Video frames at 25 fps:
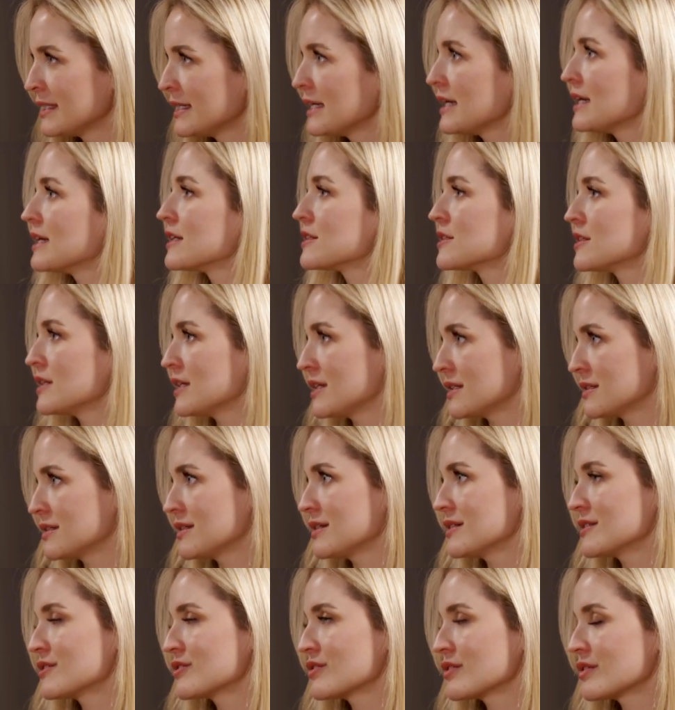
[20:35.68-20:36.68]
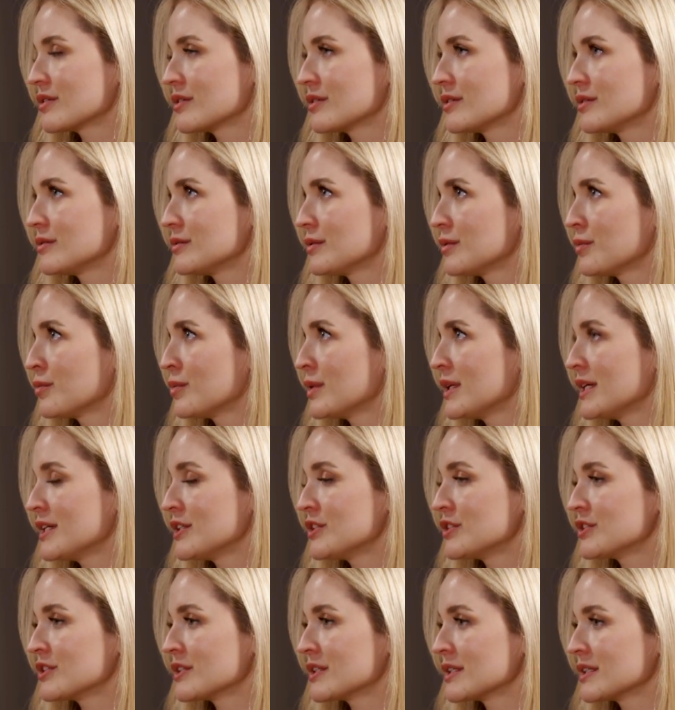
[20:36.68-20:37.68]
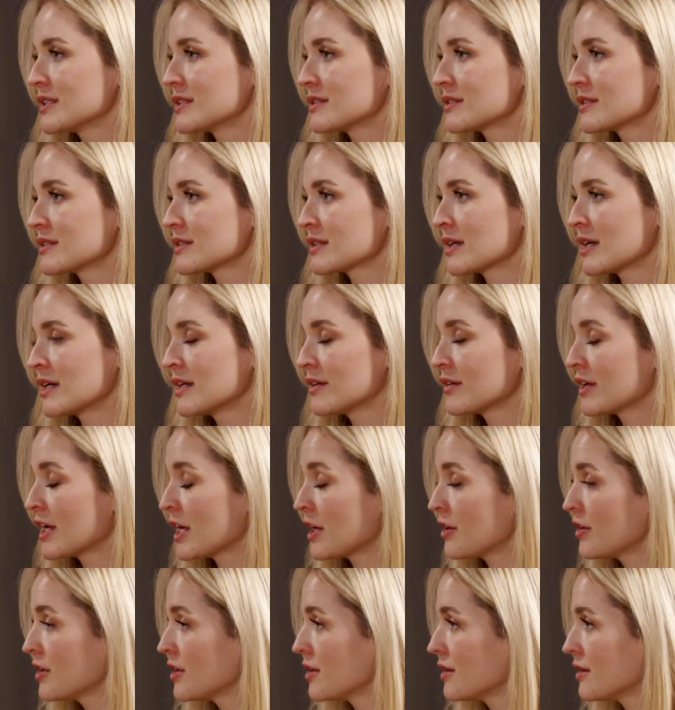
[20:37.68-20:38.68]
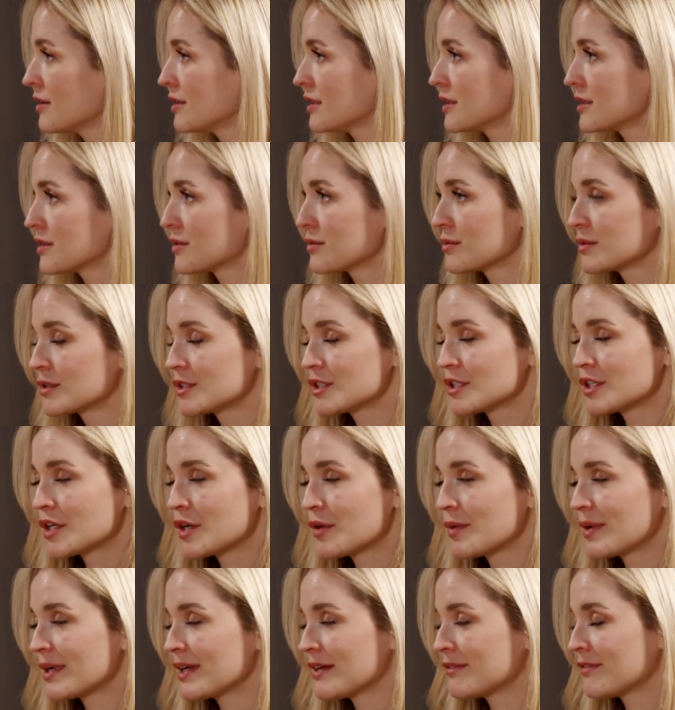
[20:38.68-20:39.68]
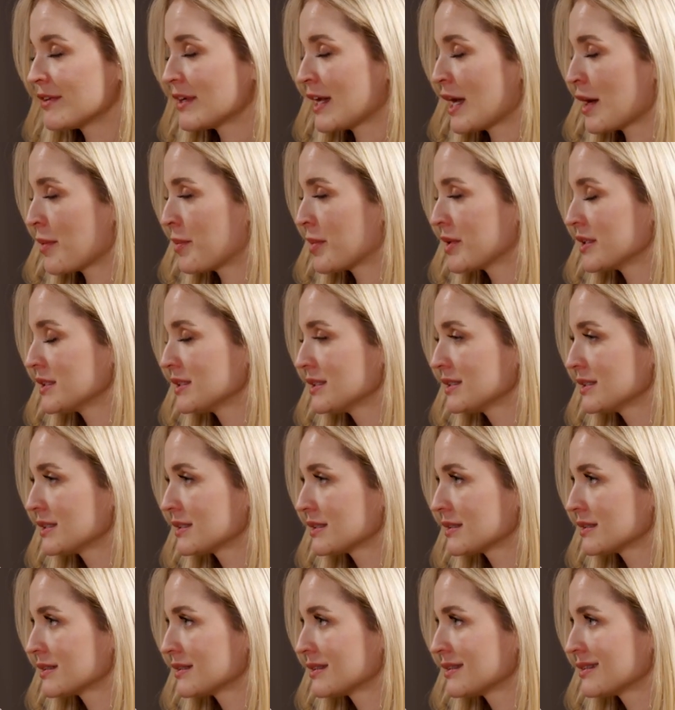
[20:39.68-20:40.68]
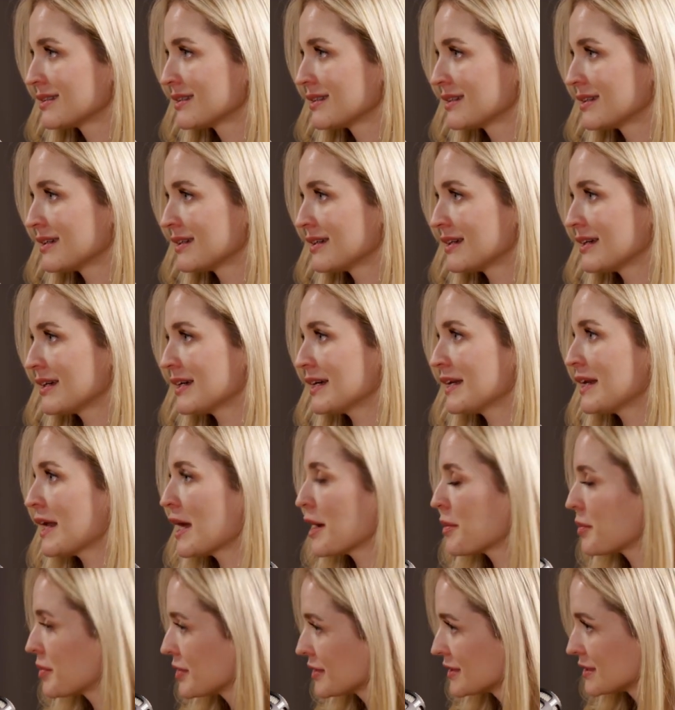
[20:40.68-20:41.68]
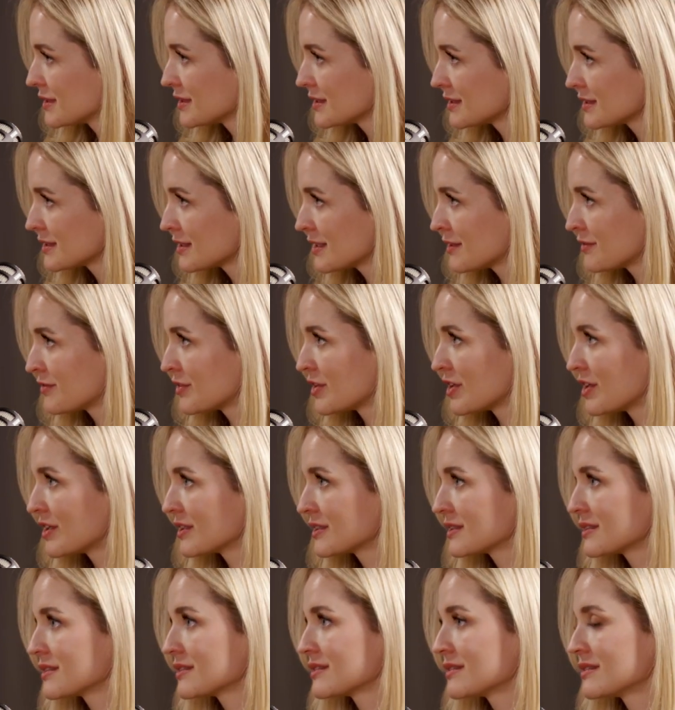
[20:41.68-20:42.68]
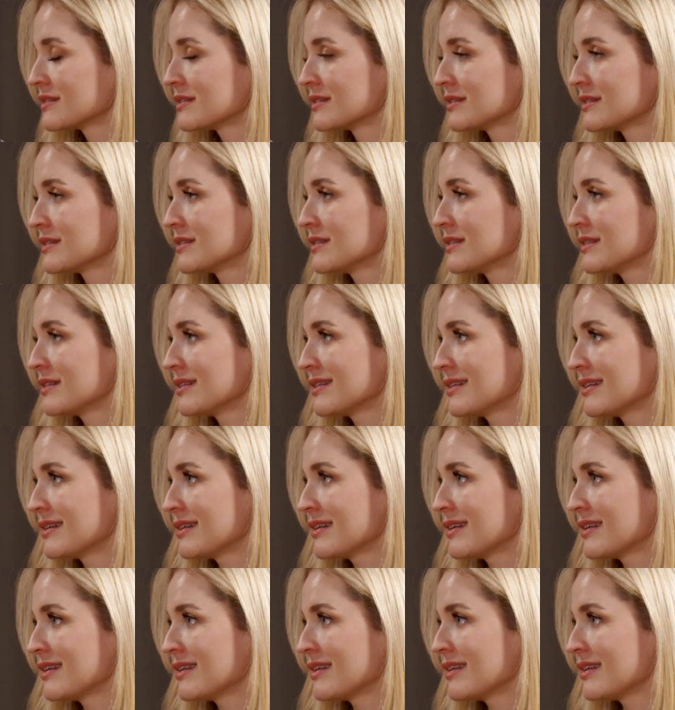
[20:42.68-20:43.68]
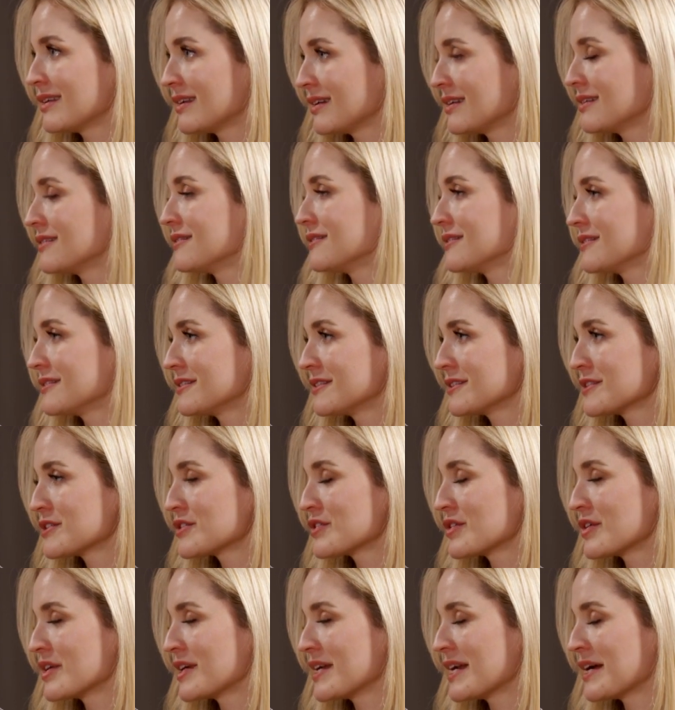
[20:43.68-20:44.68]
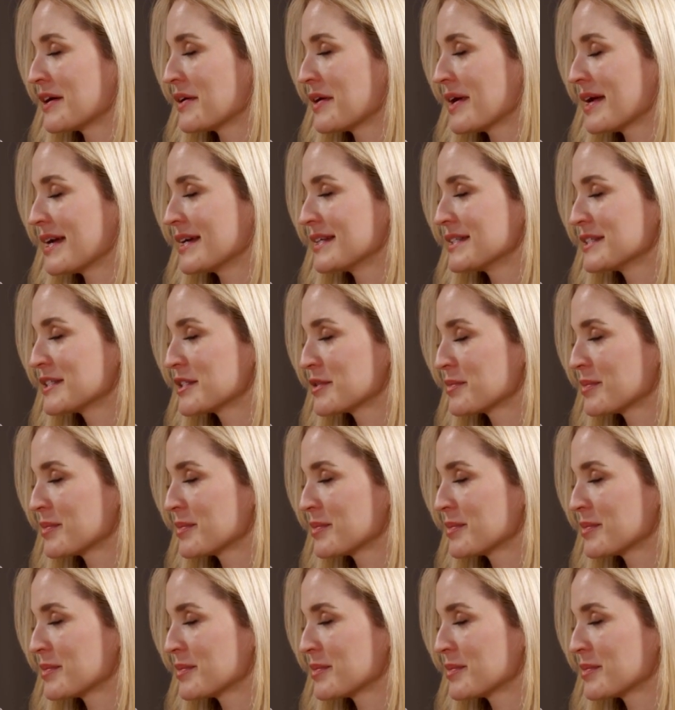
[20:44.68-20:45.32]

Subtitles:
Yes. So we just kind of carried on and thought, you know what, if it happens, it happens. If not, then it's not in our hands.